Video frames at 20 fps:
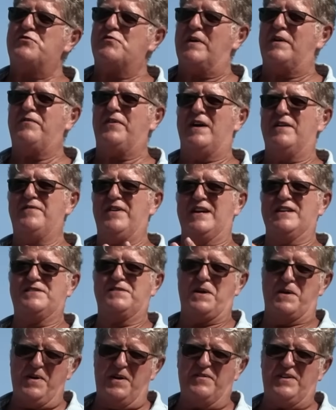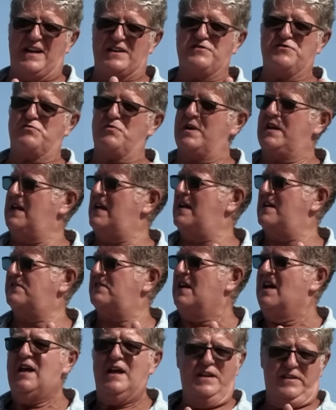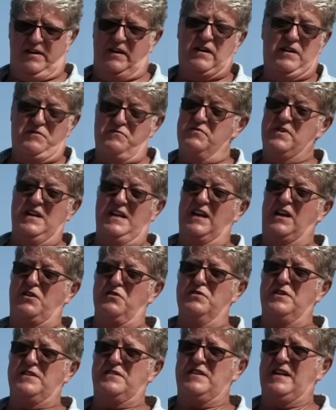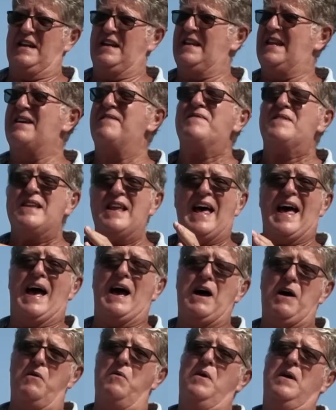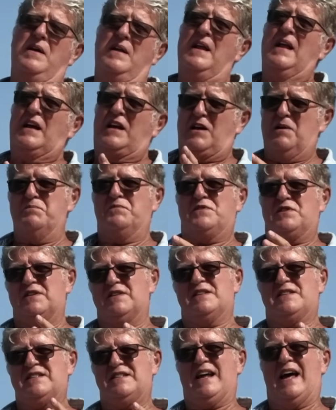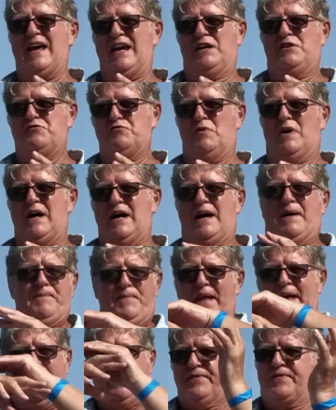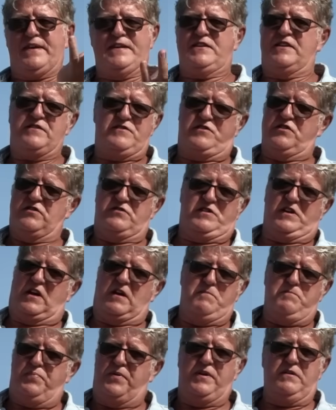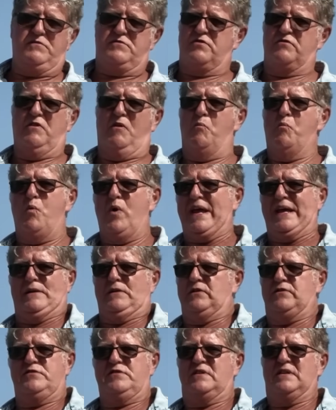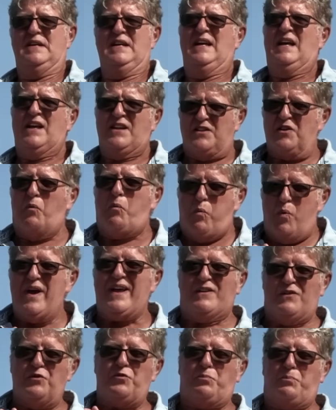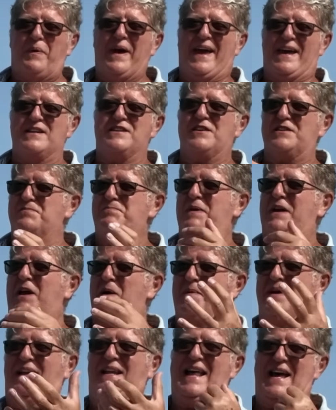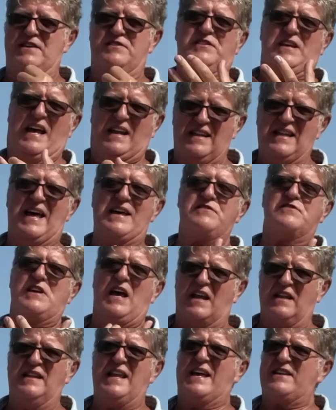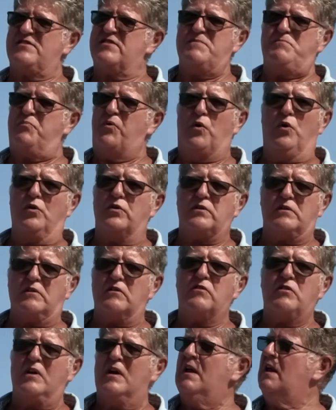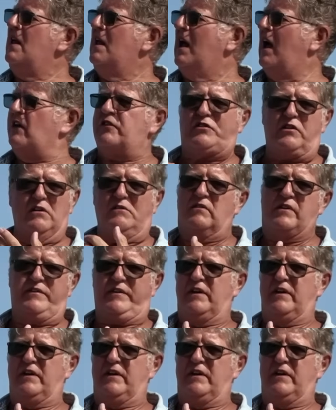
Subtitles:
25 years ago, but over the last 20 years, they got really good at it. They've now come to the stage where this is just a computer on wheels. the wheels bit is becoming less and less and less important. As long as